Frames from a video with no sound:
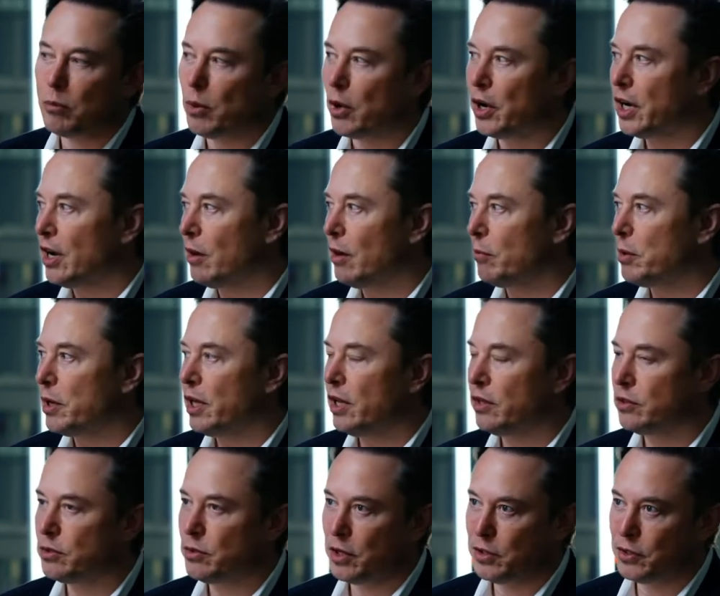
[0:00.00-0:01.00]
Boring Company
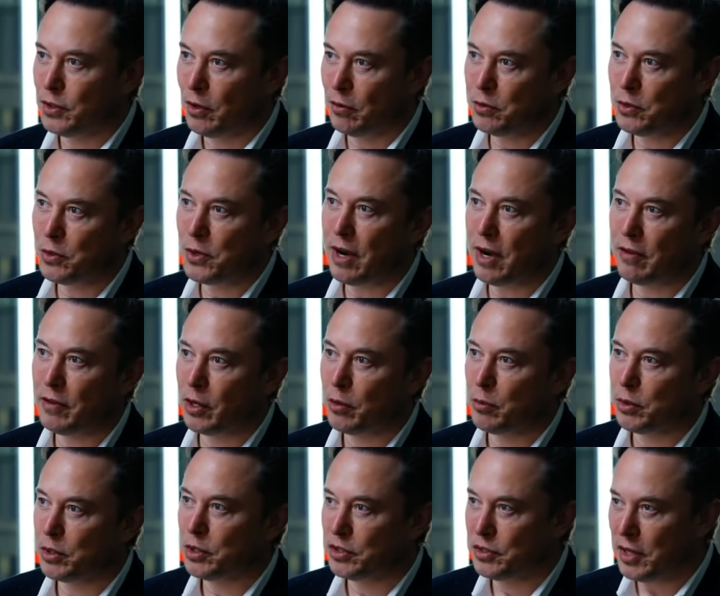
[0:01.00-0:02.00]
is trying to solve traffic,
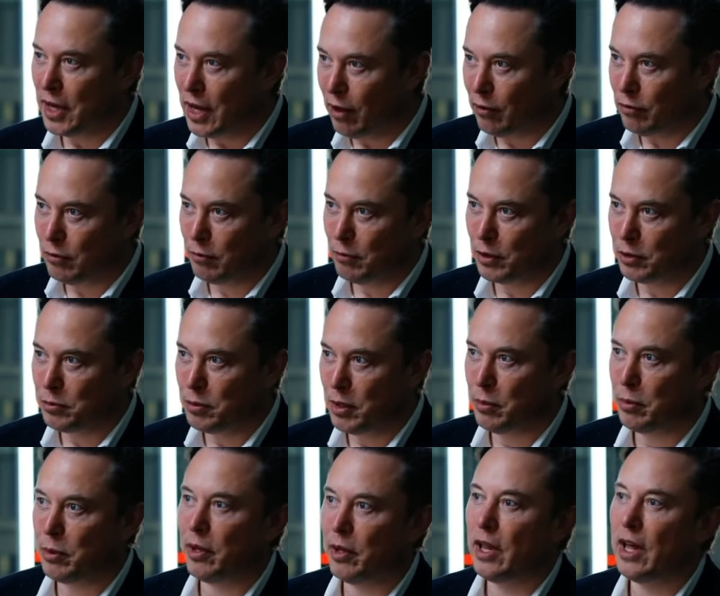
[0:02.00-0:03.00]
which is hell for most
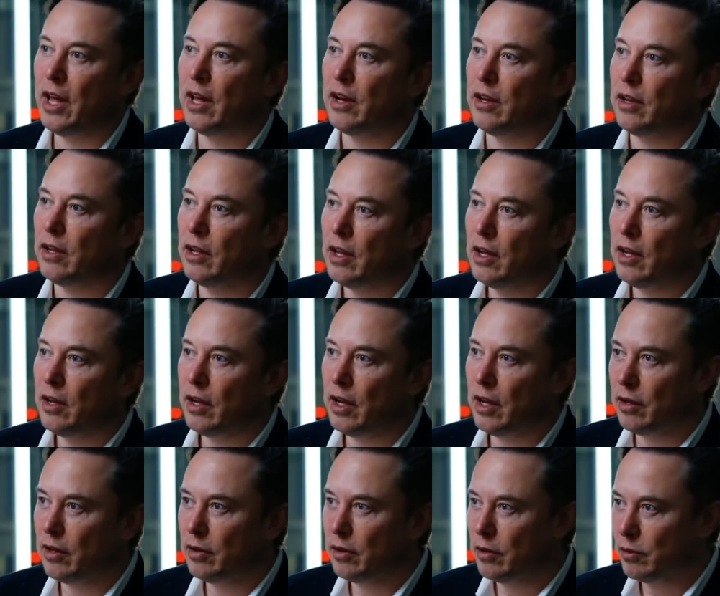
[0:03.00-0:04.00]
people, and
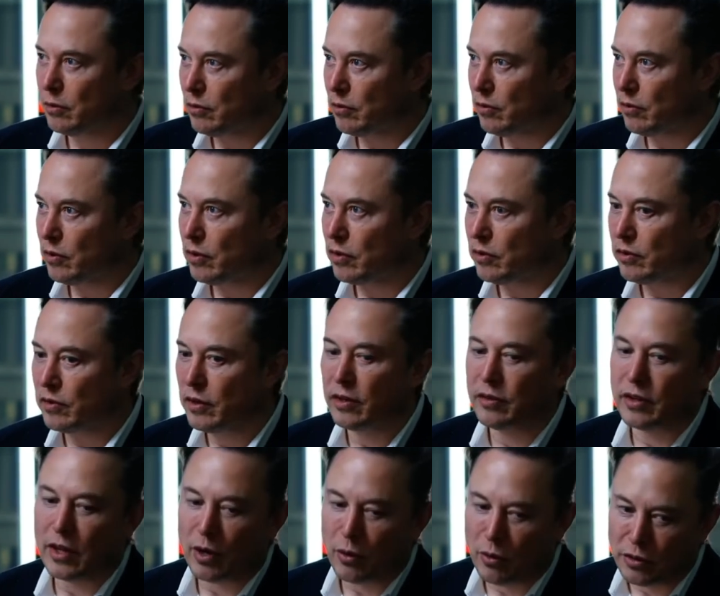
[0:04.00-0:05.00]

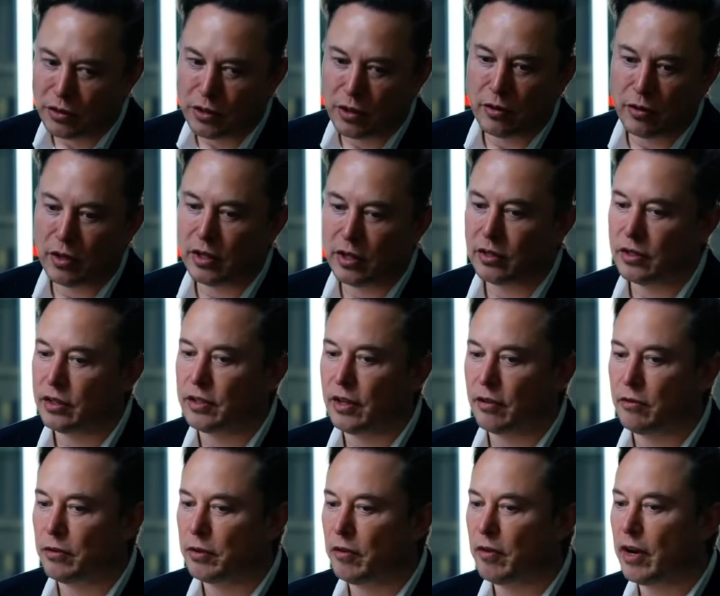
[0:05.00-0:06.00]
that also is
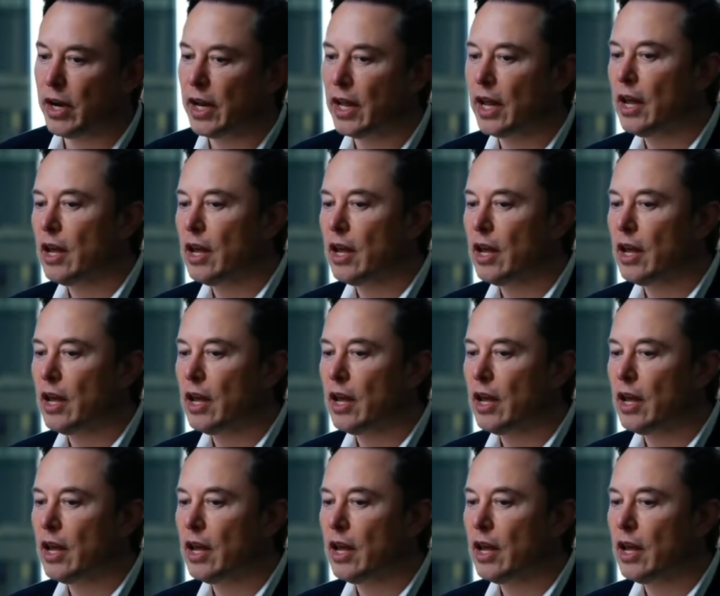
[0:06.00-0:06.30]
love of humanity.